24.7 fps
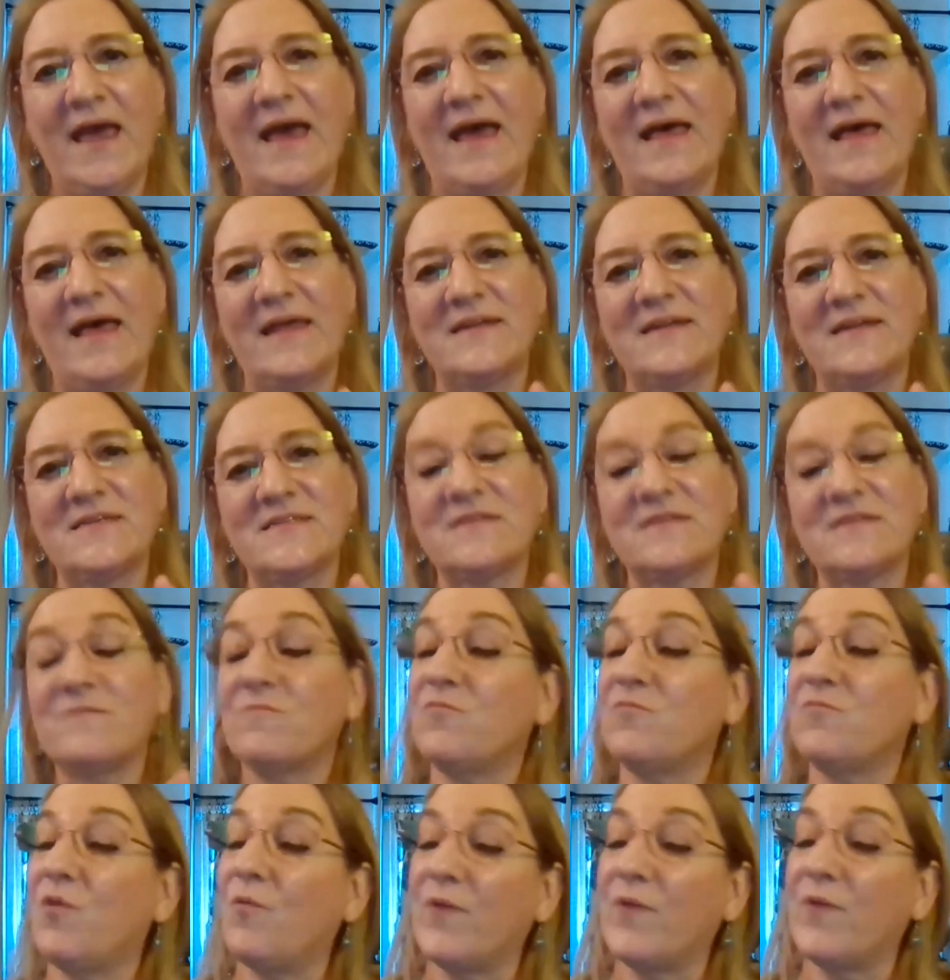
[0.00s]
And
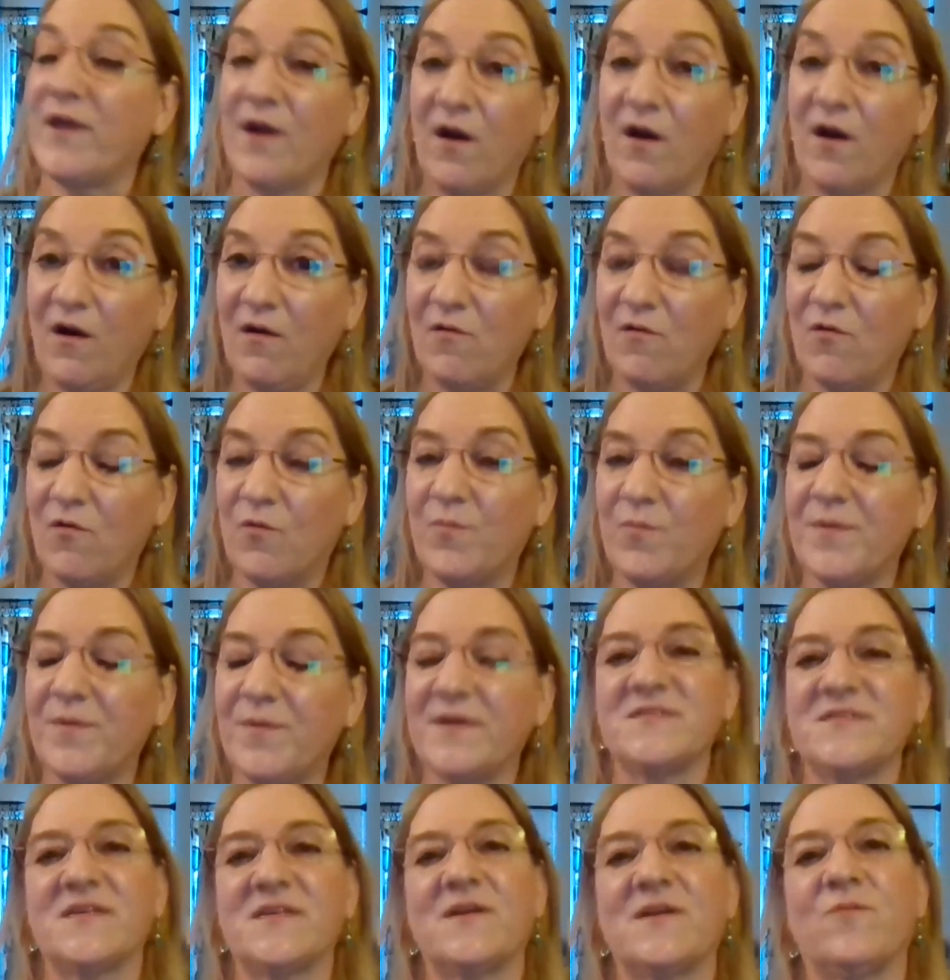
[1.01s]
what we hope
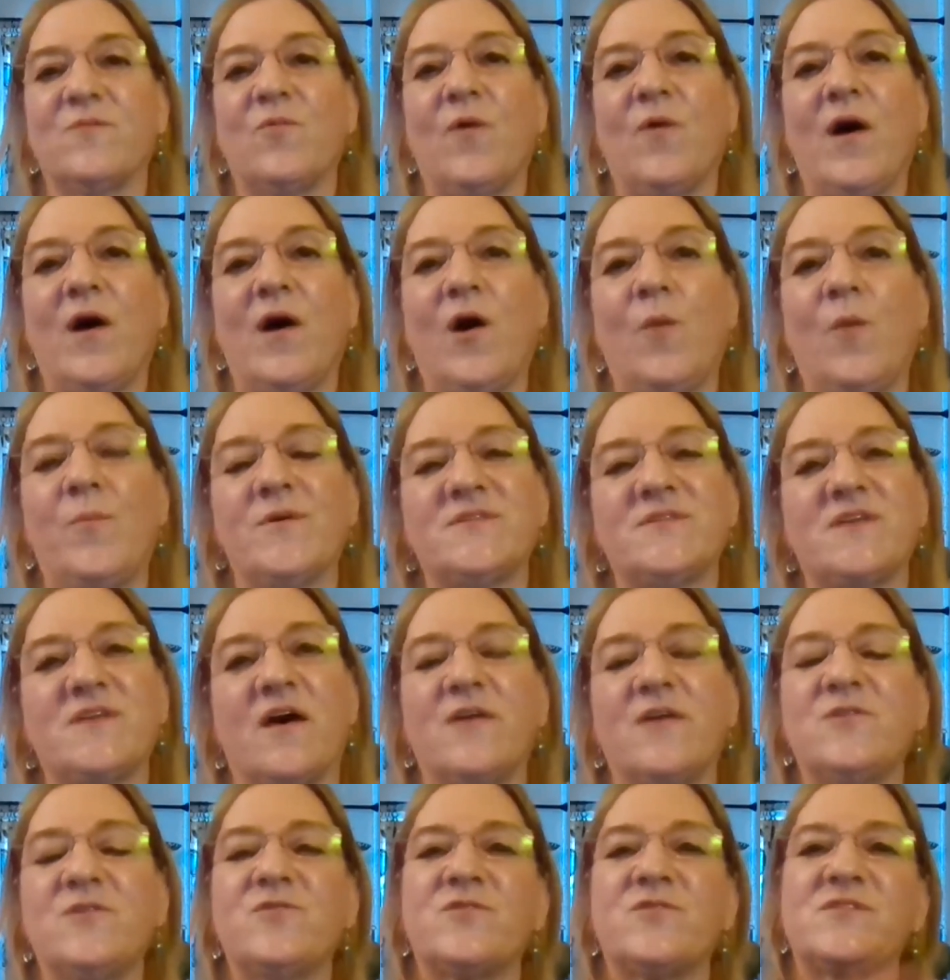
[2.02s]
is that it will help us
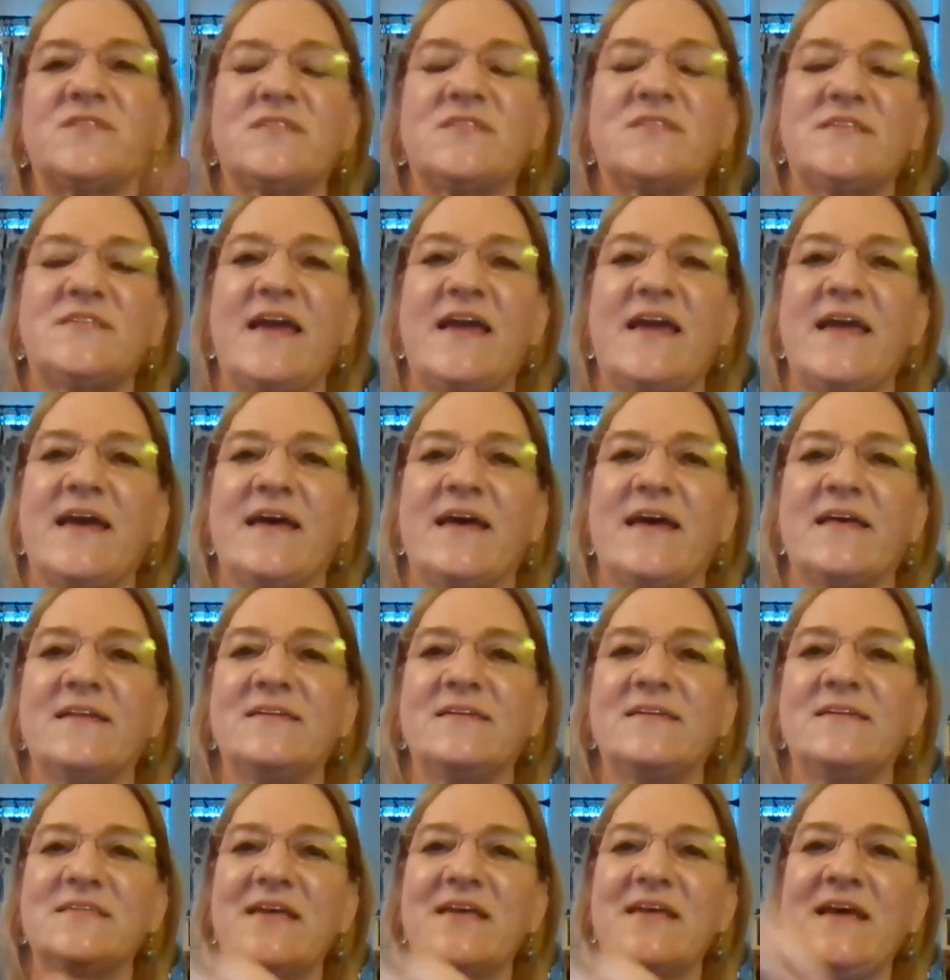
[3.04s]

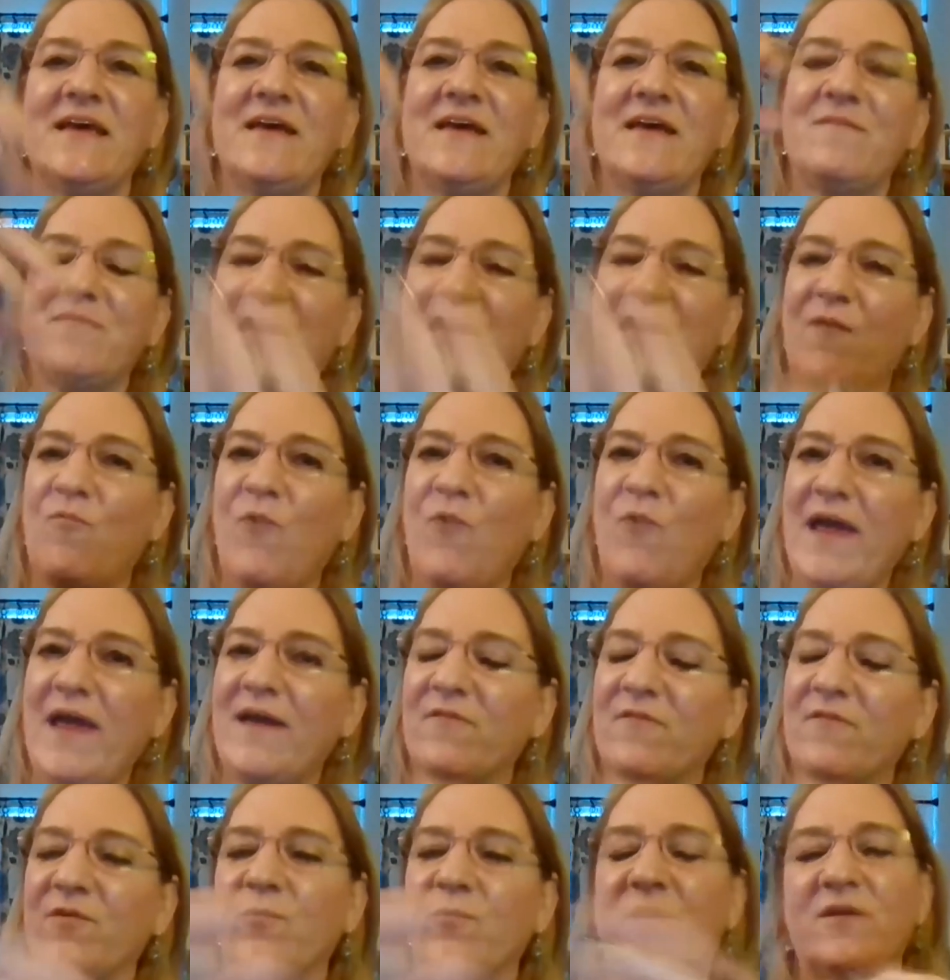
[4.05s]
understand that
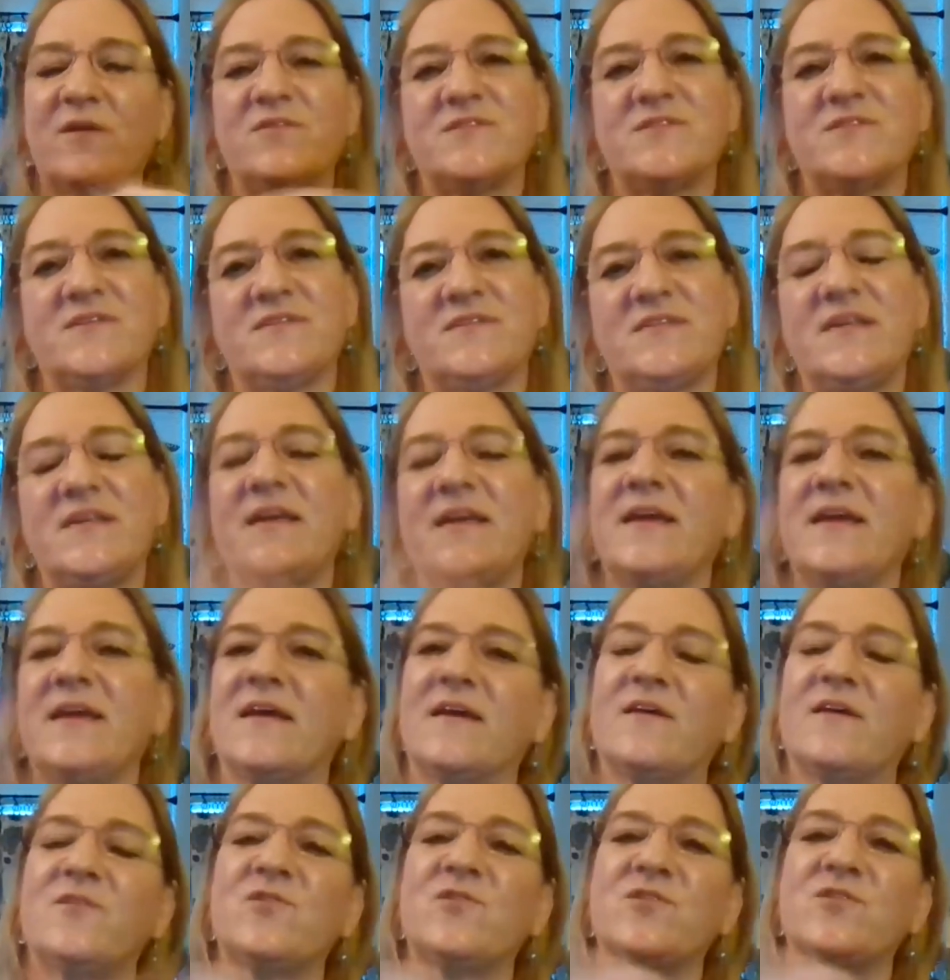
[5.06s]
way everyone else is seeing
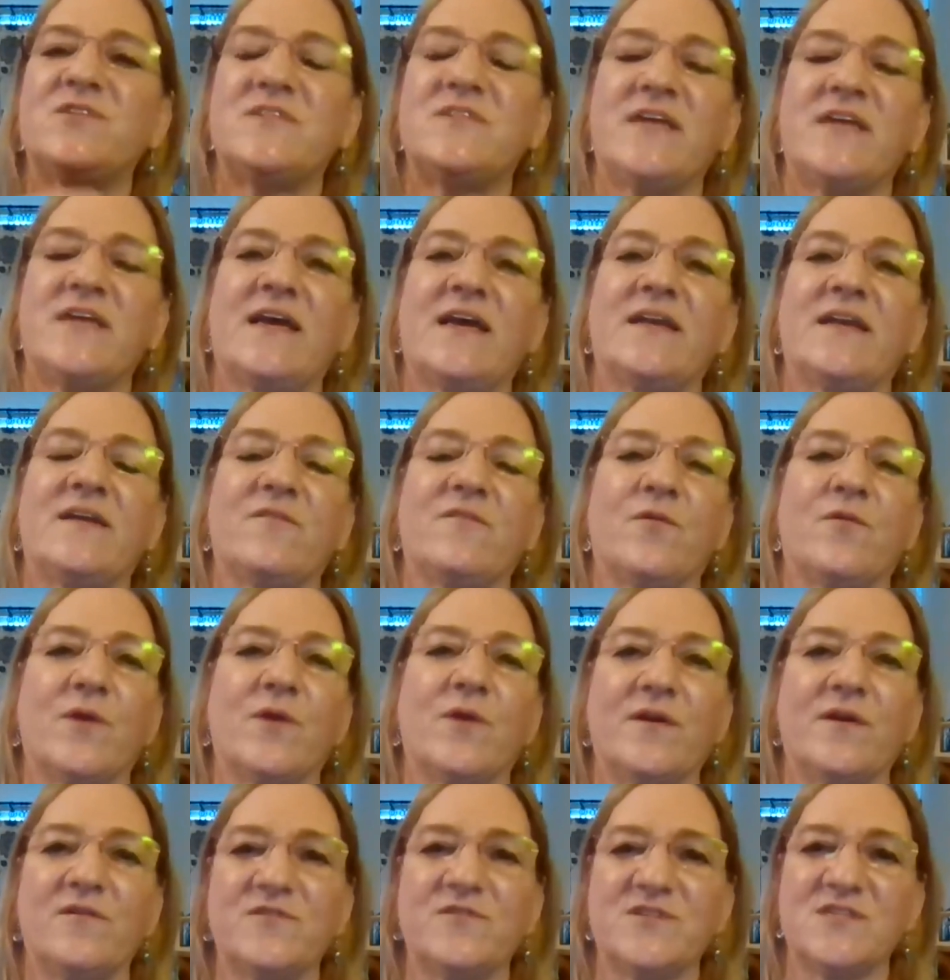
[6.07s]
it, understand
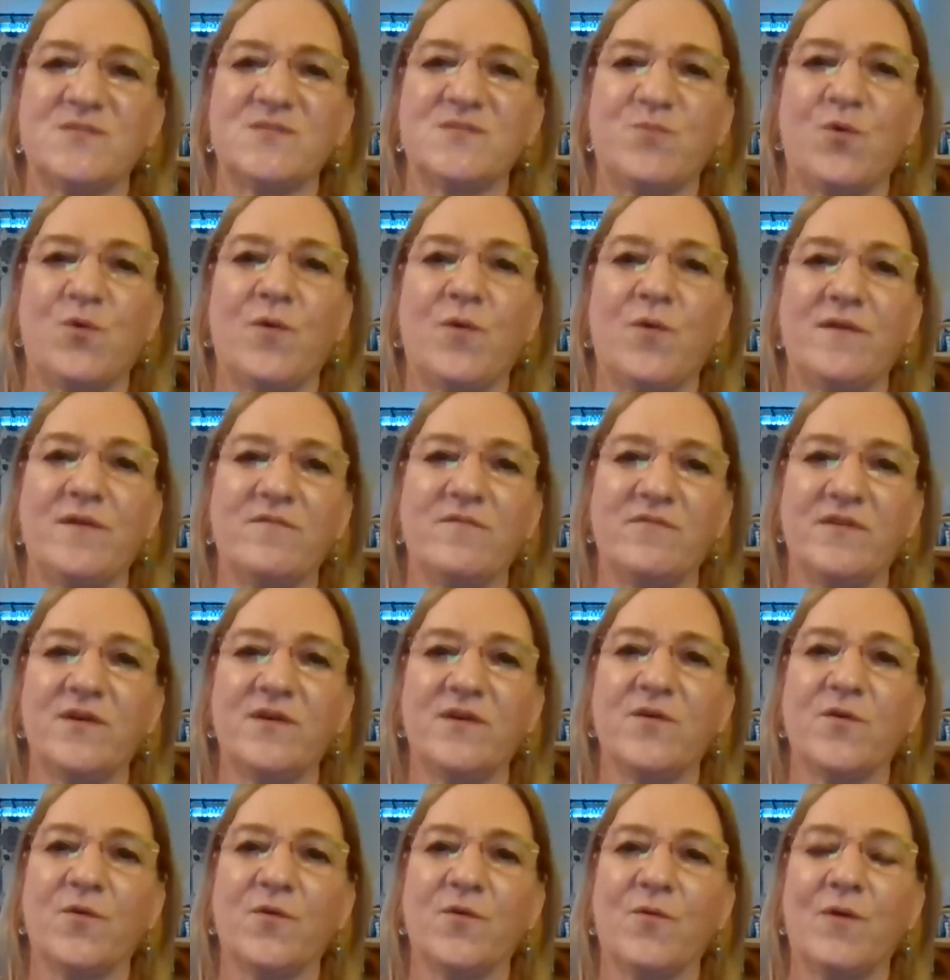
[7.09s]
everyone else's point of
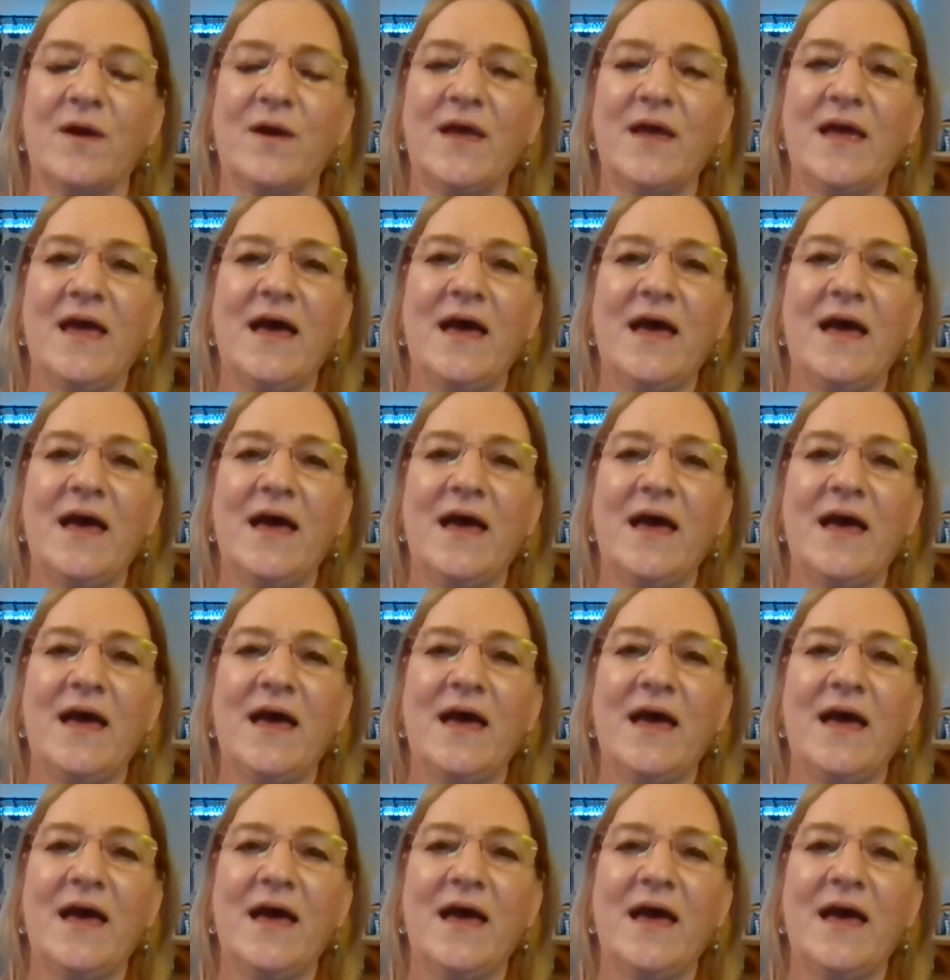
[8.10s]
view,